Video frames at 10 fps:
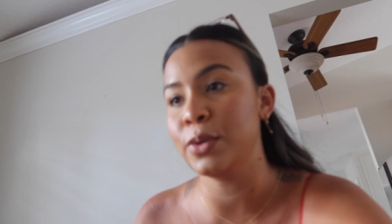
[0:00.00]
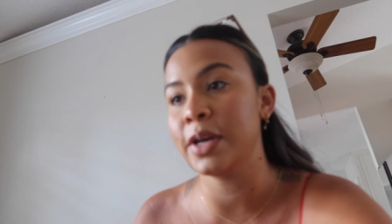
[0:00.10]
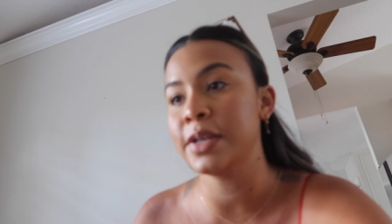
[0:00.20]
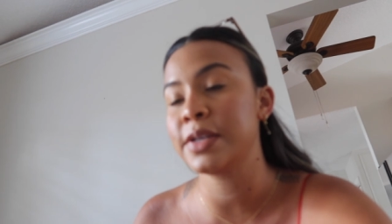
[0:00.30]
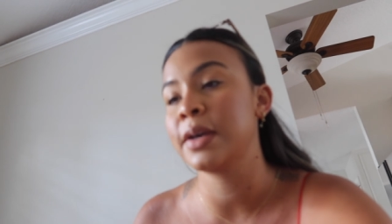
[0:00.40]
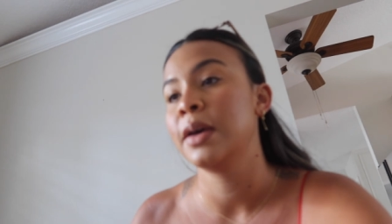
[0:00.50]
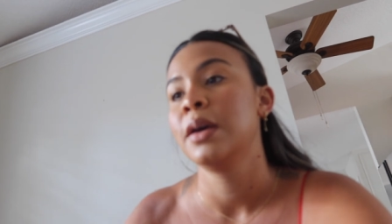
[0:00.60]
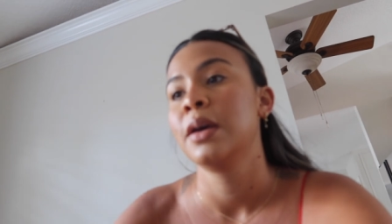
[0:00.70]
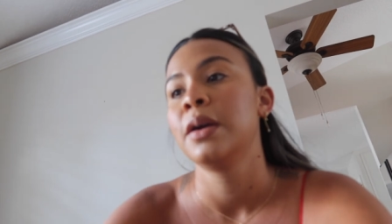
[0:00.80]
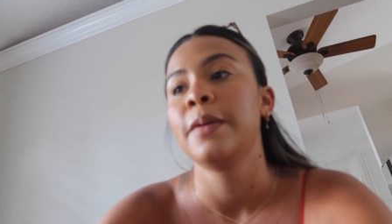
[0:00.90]
do this.
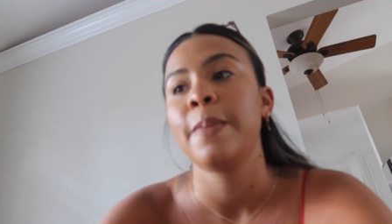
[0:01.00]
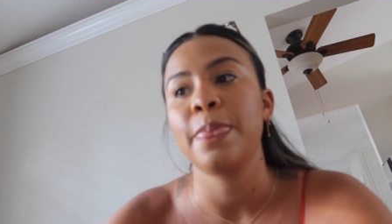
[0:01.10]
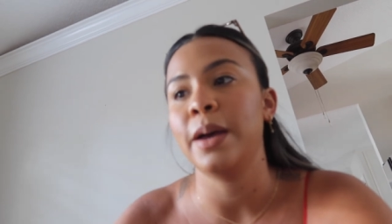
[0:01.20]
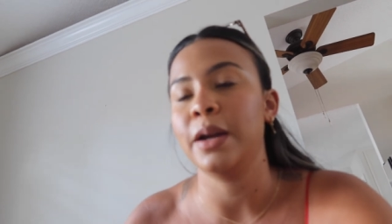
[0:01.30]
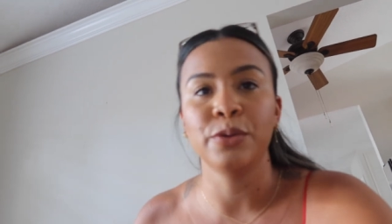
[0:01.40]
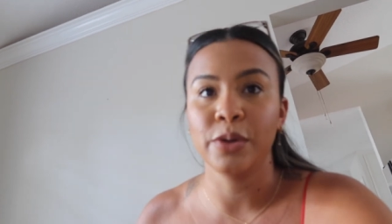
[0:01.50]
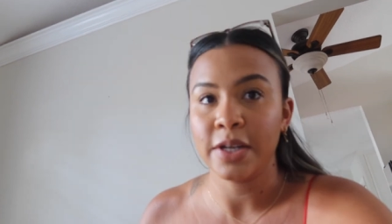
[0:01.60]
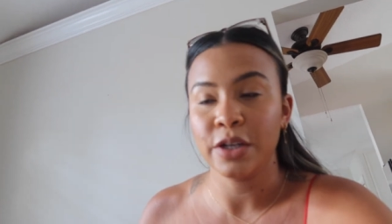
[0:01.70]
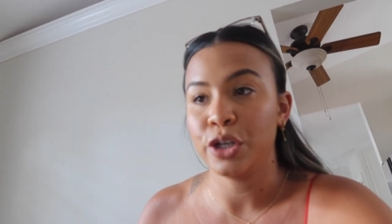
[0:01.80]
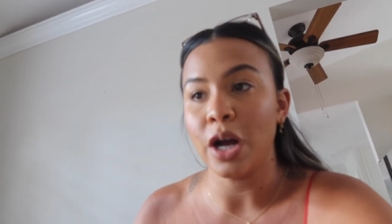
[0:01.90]
I don't do
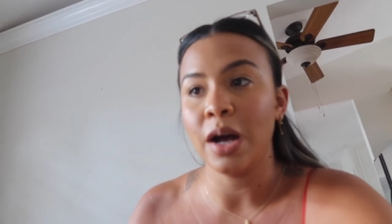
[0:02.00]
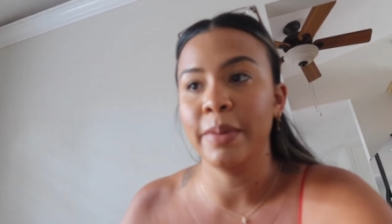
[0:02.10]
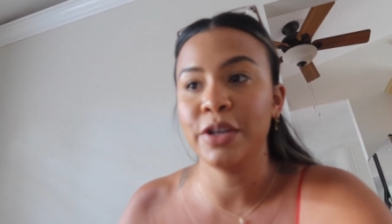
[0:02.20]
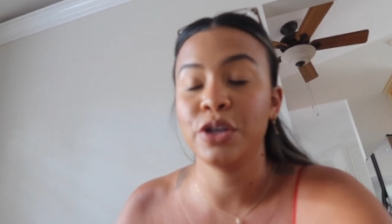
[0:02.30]
this as a job.